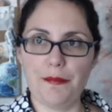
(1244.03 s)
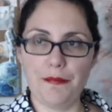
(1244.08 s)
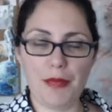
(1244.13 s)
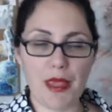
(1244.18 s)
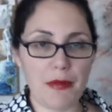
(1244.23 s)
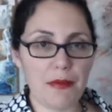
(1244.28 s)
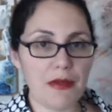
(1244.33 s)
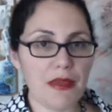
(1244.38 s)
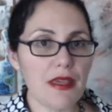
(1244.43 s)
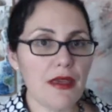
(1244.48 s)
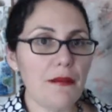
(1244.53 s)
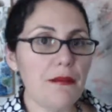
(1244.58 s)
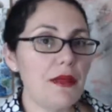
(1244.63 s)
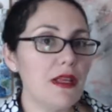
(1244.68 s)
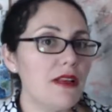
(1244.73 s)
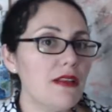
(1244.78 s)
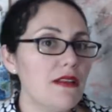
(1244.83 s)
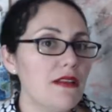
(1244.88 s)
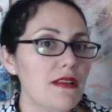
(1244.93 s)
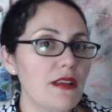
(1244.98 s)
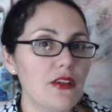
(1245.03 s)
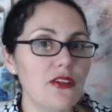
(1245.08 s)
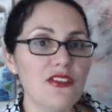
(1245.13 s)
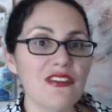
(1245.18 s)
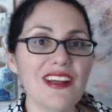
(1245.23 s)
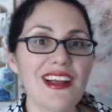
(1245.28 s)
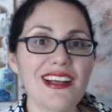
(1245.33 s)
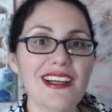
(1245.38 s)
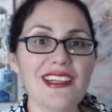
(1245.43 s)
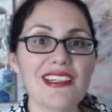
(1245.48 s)
Maybe it means that you're
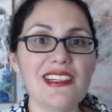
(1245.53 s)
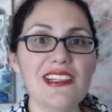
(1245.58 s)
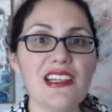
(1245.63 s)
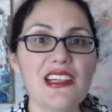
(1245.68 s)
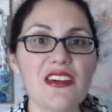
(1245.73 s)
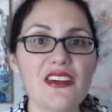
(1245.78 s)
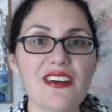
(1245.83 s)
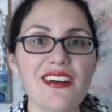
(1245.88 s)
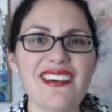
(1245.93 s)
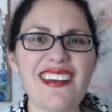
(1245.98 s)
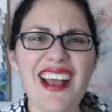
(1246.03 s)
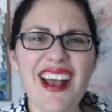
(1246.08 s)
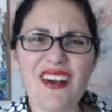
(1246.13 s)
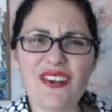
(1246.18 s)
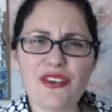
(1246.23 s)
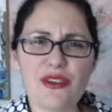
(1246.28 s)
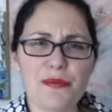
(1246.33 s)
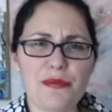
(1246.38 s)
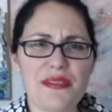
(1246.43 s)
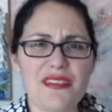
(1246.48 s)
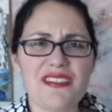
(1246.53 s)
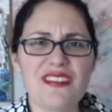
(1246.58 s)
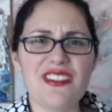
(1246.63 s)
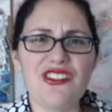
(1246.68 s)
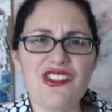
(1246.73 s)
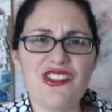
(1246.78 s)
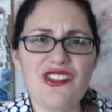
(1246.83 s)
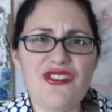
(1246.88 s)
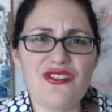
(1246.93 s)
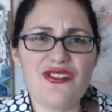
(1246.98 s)
not clear on how you're
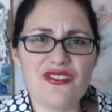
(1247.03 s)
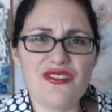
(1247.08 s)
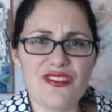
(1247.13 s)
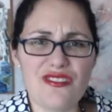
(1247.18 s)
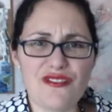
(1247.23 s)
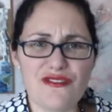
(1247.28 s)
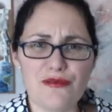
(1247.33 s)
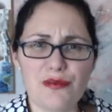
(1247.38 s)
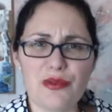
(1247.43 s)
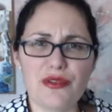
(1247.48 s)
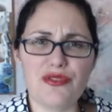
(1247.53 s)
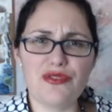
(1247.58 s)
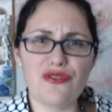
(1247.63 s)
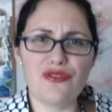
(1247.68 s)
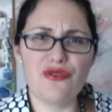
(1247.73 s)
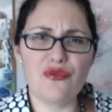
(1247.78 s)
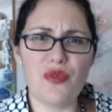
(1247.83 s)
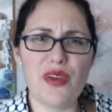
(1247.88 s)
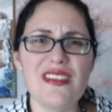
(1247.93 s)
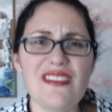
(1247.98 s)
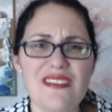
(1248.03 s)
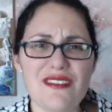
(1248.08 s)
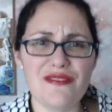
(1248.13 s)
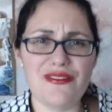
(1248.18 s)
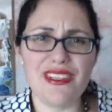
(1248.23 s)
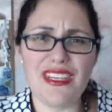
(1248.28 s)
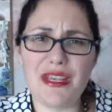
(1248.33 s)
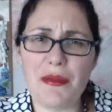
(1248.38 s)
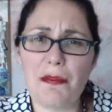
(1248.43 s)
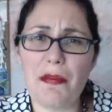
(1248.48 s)
positioning yourself
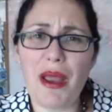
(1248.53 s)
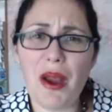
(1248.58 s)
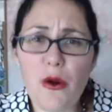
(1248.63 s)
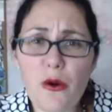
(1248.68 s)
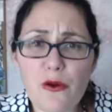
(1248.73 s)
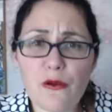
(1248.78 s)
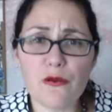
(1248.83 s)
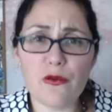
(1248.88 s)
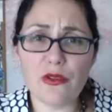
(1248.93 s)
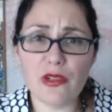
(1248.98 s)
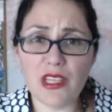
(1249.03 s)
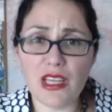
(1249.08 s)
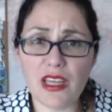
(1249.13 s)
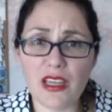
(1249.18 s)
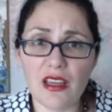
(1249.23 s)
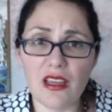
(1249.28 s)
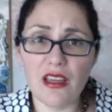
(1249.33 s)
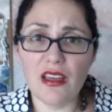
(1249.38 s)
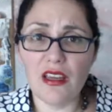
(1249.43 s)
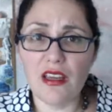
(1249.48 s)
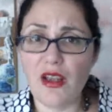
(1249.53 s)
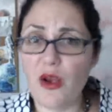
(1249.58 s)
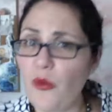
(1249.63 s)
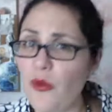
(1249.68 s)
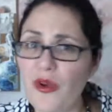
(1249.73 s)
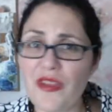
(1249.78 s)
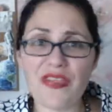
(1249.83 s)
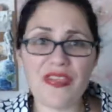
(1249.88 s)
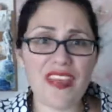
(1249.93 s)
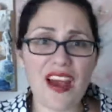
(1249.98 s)
persuasively and powerfully
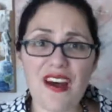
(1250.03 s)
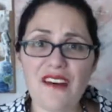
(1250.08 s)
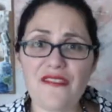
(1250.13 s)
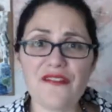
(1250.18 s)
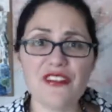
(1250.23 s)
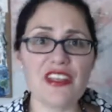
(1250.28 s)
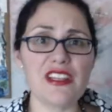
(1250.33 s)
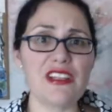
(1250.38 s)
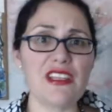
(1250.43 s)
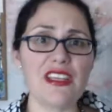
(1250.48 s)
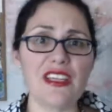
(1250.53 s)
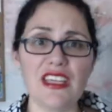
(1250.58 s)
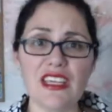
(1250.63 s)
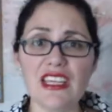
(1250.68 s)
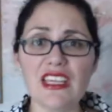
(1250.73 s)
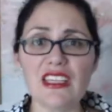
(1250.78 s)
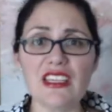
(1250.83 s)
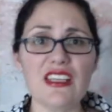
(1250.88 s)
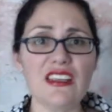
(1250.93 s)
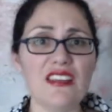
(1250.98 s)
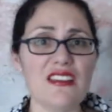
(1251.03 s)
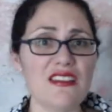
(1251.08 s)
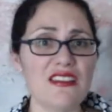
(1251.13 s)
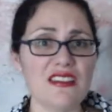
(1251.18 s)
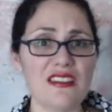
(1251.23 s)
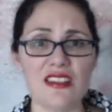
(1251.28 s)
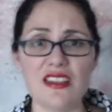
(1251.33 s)
without feeling icky,